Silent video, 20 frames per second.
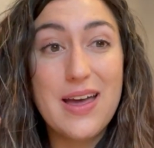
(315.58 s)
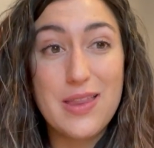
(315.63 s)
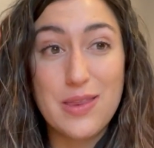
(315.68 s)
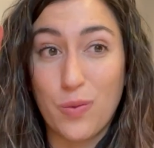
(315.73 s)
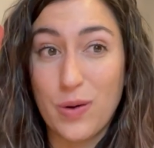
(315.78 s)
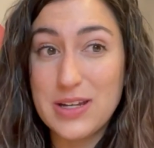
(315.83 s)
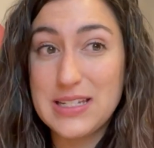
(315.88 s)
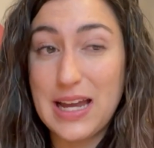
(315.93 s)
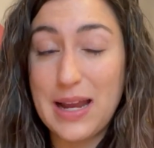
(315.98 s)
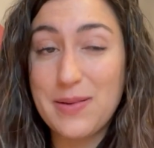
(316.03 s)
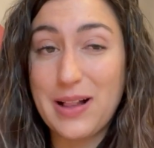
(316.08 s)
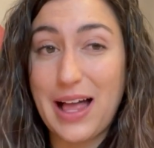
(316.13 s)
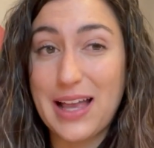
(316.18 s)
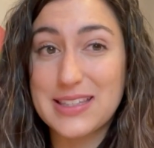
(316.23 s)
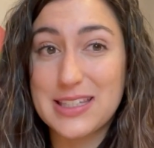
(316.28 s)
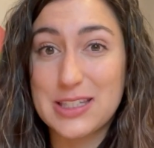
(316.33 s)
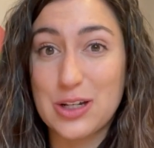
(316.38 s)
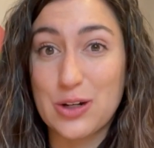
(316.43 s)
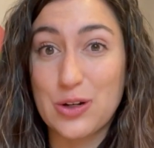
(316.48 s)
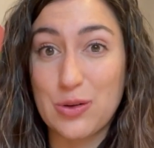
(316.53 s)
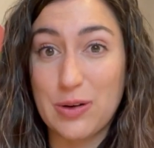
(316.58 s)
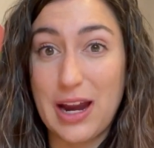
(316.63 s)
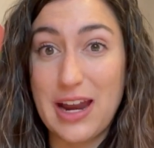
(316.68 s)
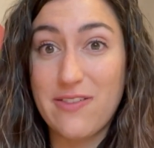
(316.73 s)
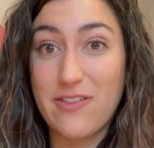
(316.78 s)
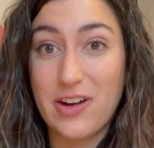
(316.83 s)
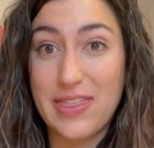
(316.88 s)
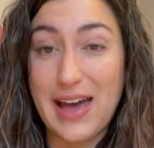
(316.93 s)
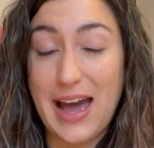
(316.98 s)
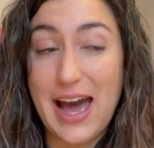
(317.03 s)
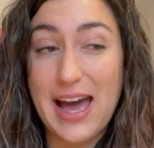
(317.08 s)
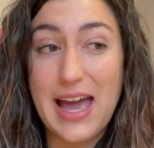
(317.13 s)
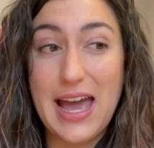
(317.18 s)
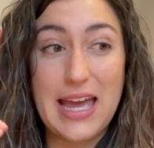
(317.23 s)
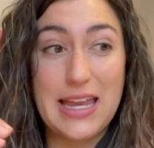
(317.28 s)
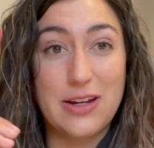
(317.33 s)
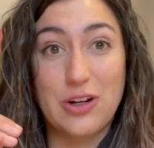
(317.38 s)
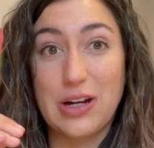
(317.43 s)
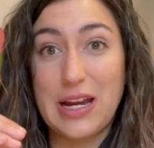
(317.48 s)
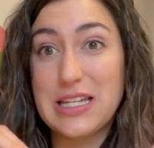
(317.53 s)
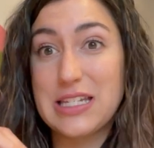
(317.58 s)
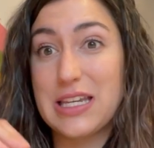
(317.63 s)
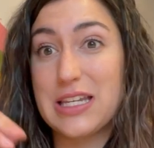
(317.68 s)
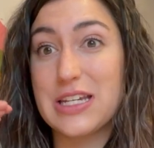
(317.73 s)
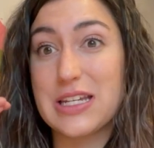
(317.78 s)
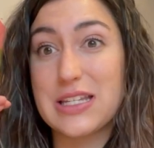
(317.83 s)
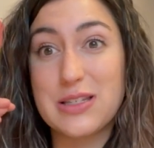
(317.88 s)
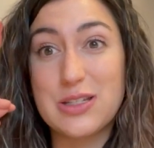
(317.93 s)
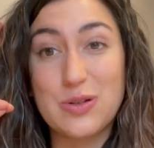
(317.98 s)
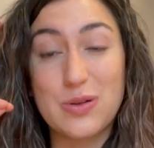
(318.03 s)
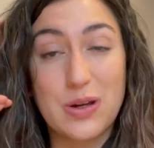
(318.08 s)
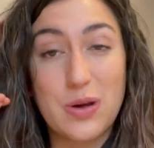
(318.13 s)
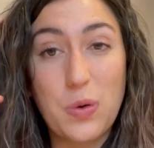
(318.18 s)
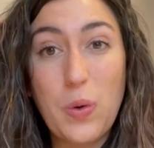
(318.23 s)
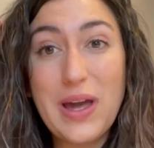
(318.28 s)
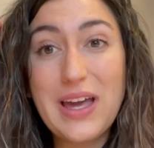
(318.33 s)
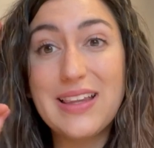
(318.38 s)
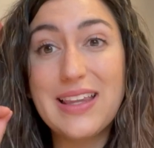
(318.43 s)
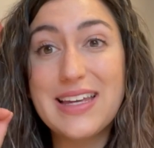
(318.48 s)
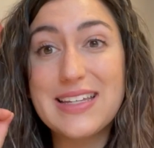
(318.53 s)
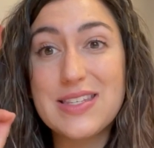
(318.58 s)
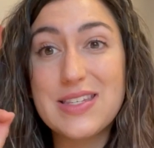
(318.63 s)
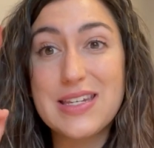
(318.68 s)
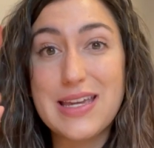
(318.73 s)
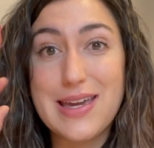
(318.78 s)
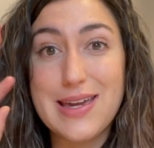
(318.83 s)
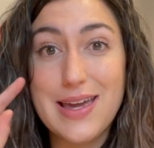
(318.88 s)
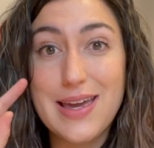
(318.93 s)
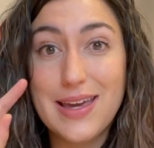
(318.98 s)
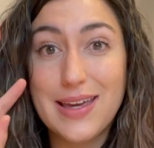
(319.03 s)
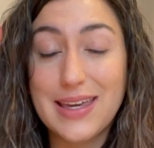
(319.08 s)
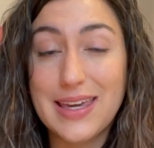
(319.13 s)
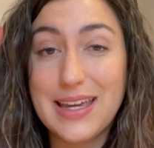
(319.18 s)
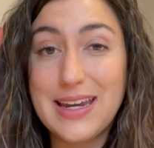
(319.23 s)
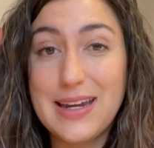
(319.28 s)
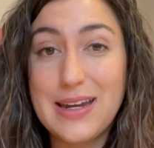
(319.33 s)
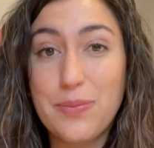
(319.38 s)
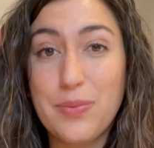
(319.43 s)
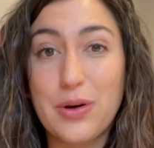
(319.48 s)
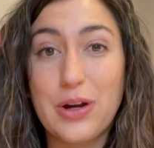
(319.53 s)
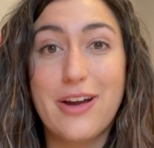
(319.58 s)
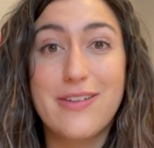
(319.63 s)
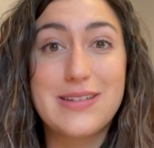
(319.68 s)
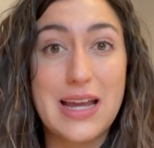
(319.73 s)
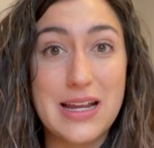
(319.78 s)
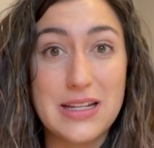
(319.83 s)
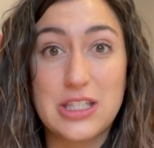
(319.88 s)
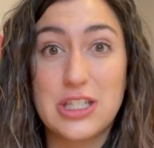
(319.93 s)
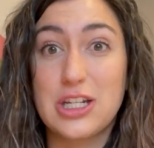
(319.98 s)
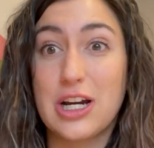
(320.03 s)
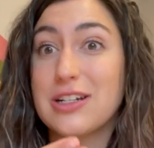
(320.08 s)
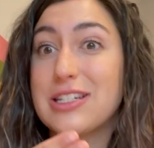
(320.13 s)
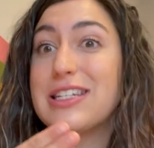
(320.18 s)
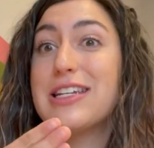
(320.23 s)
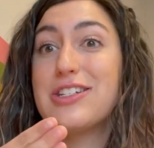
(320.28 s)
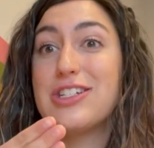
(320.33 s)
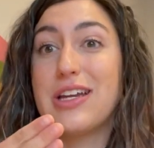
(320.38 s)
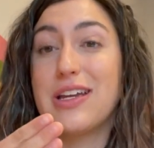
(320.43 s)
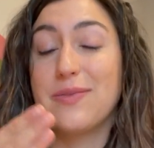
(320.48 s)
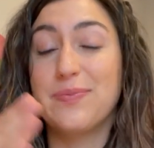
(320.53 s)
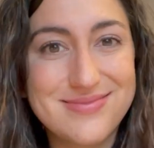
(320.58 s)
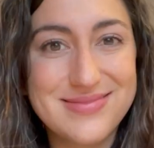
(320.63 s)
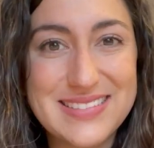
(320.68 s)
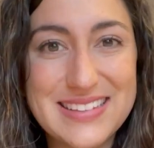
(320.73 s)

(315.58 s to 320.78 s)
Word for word: one-time classes are great for that and great to just do a quick listing, get it approved and start teaching.